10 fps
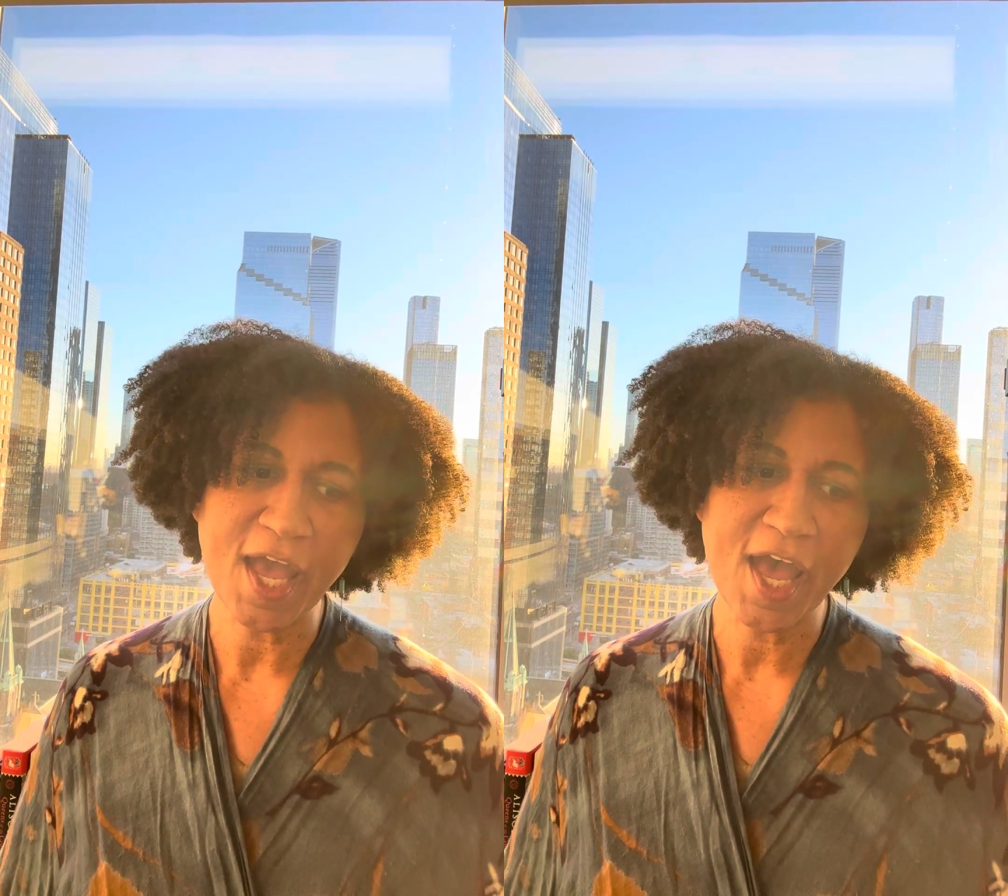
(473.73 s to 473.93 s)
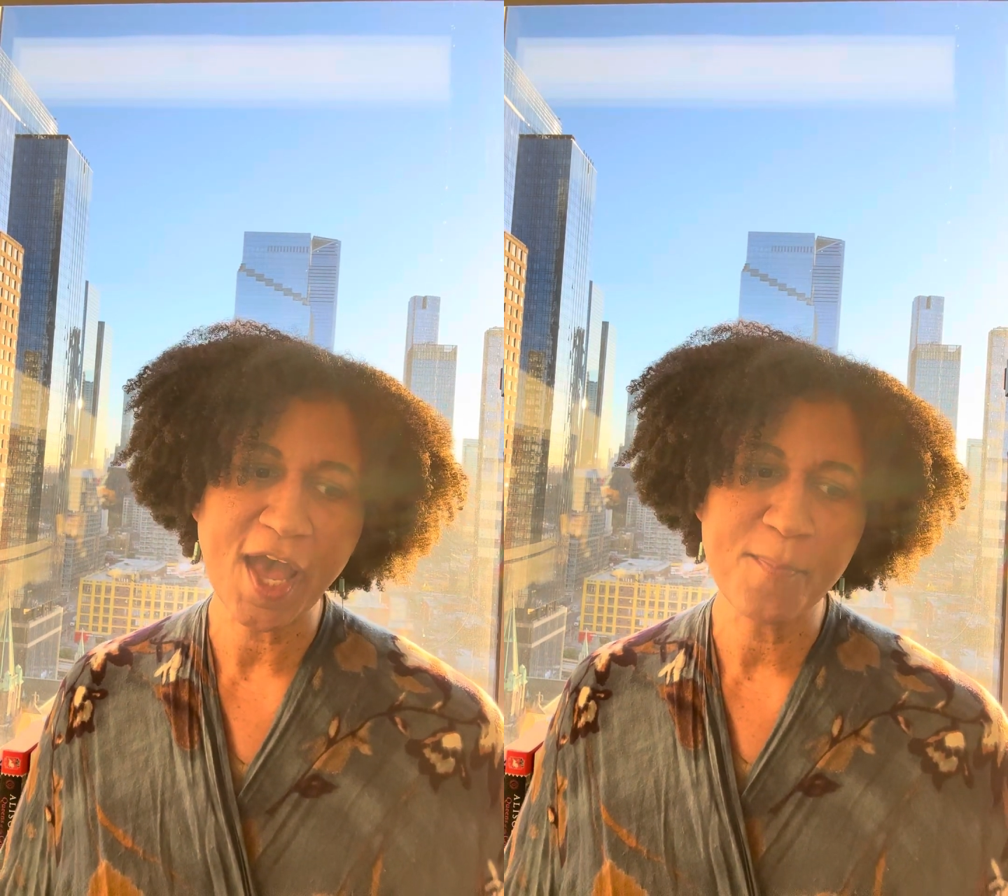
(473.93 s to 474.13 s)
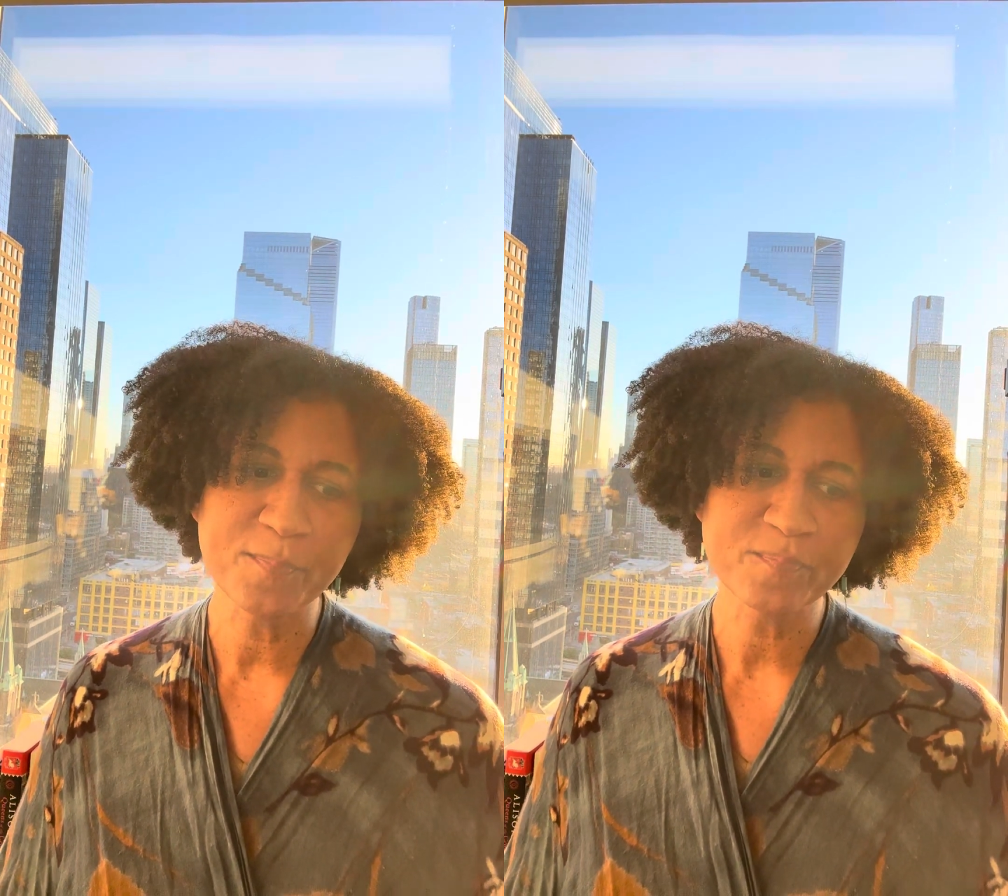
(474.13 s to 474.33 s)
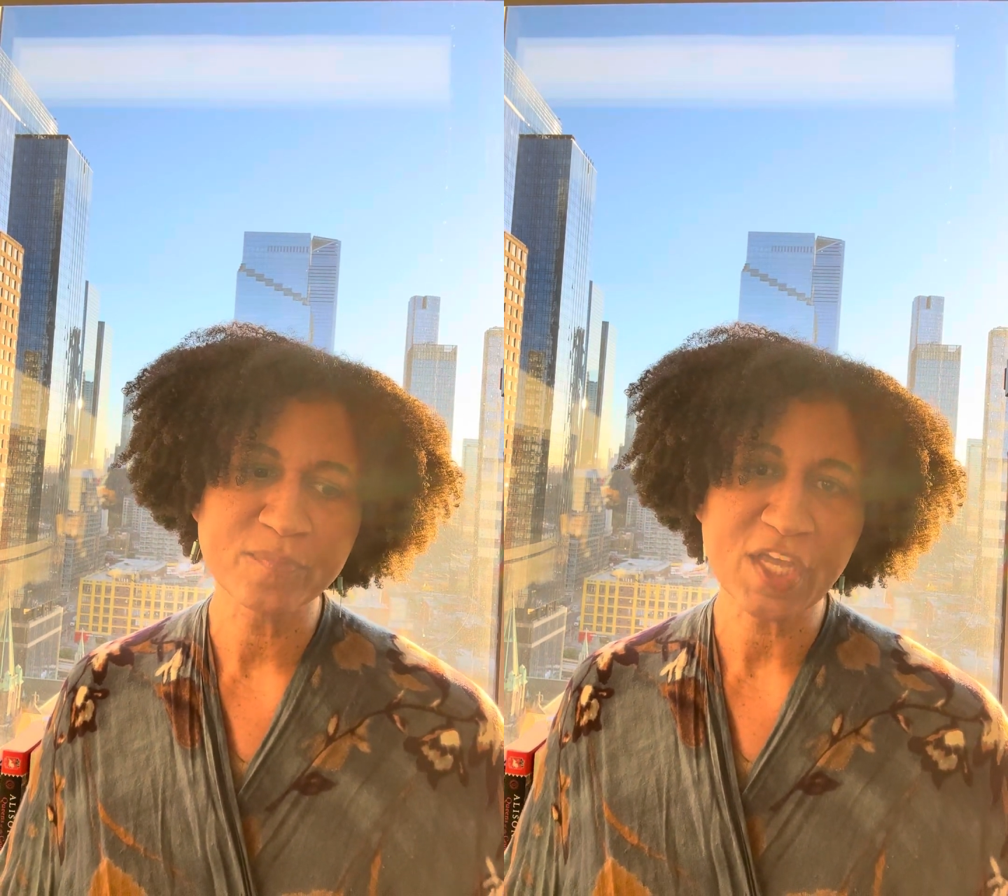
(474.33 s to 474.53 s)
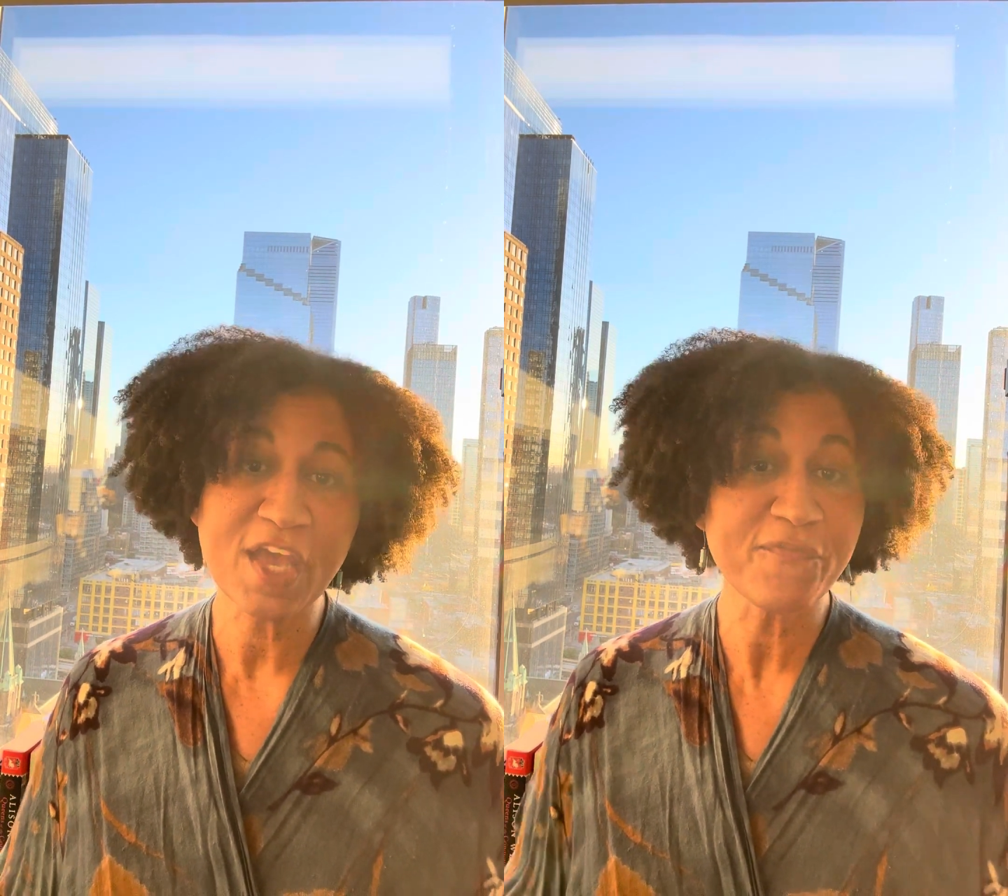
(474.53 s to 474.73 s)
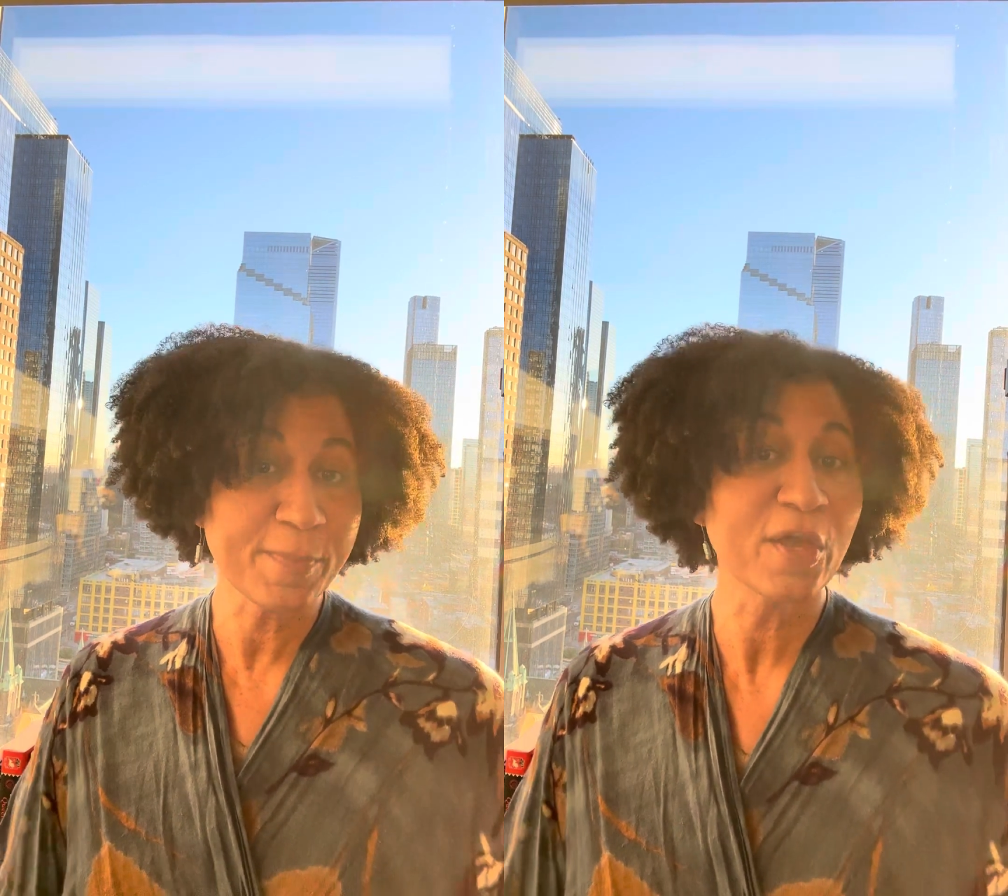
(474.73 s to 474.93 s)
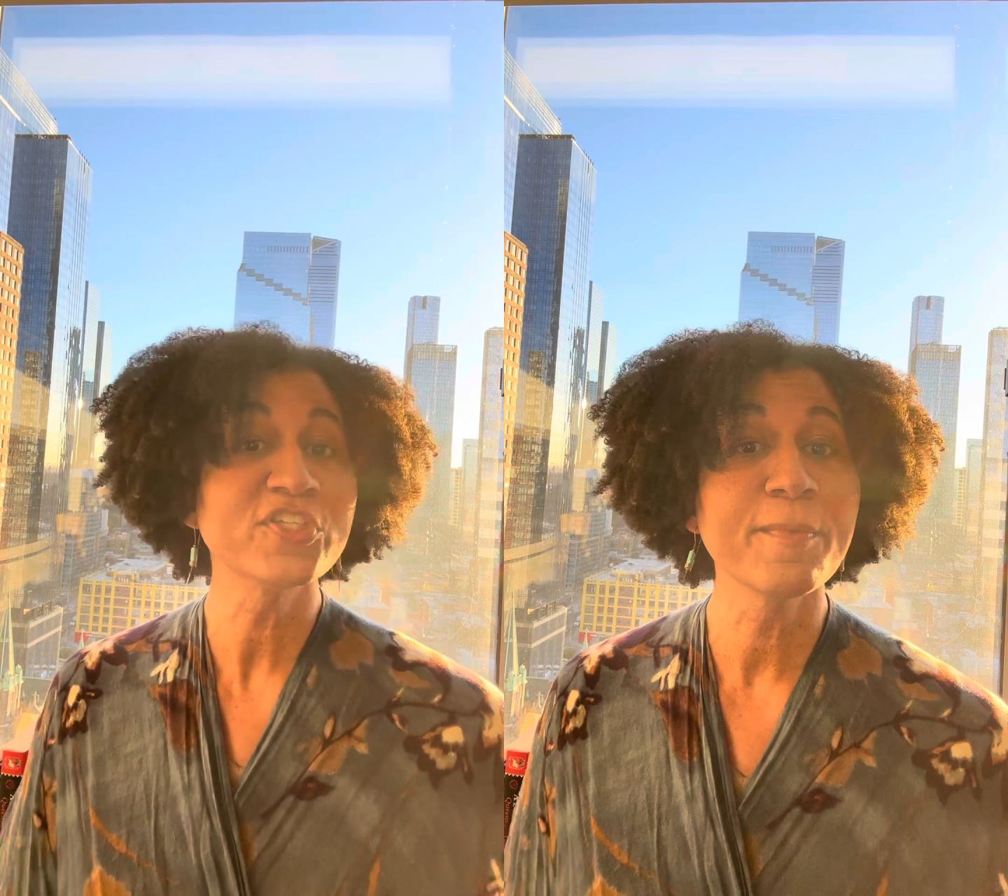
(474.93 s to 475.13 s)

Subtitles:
a female to